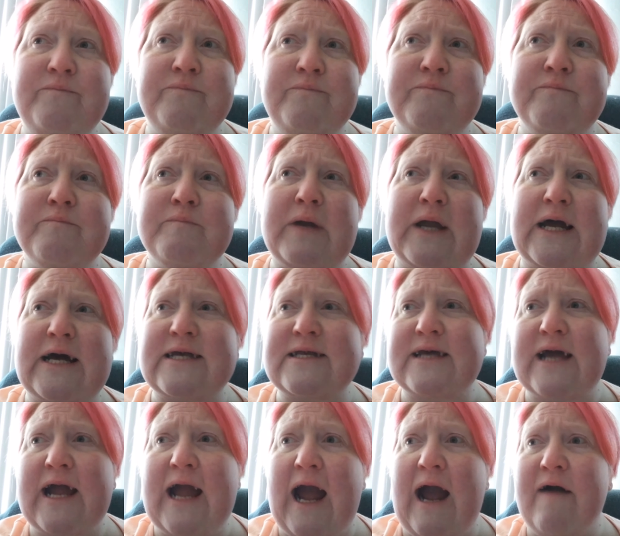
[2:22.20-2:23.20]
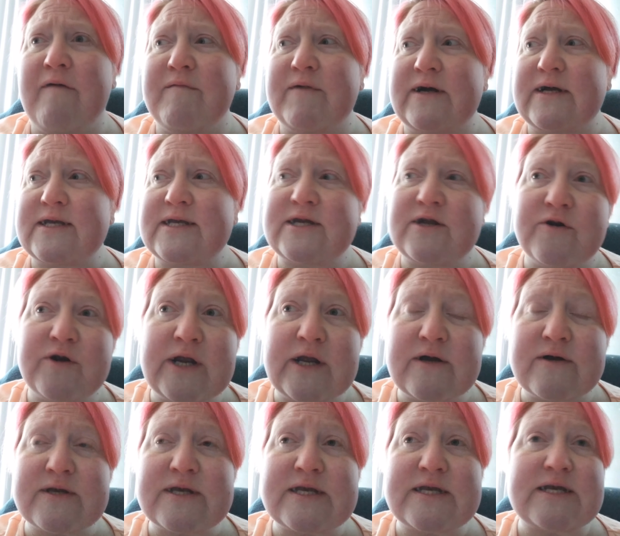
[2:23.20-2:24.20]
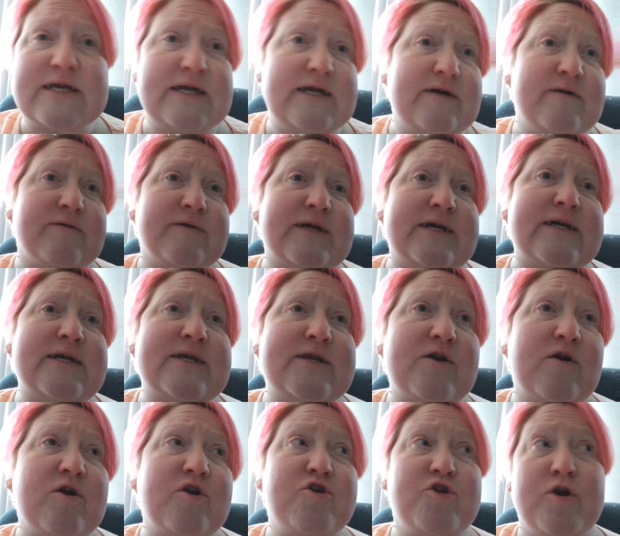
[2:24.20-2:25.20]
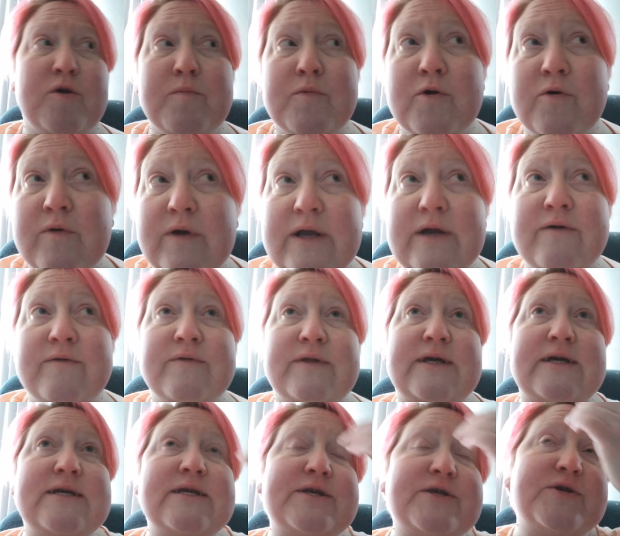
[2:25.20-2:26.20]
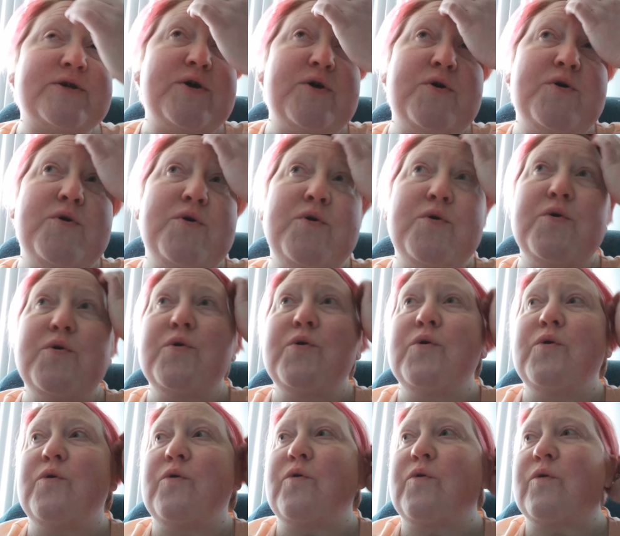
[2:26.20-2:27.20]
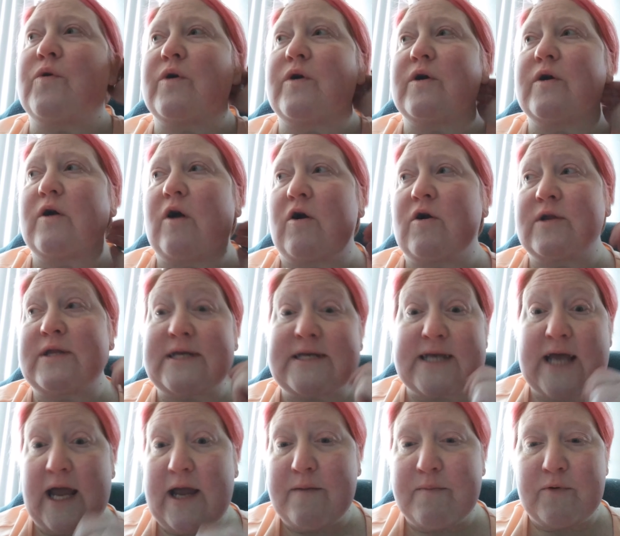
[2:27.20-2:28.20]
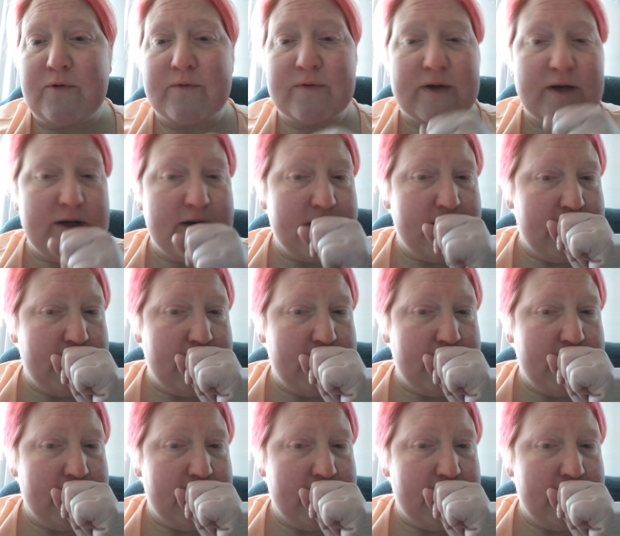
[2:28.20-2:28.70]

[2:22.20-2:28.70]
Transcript: because they have a serious illness or terminal illness or are disabled.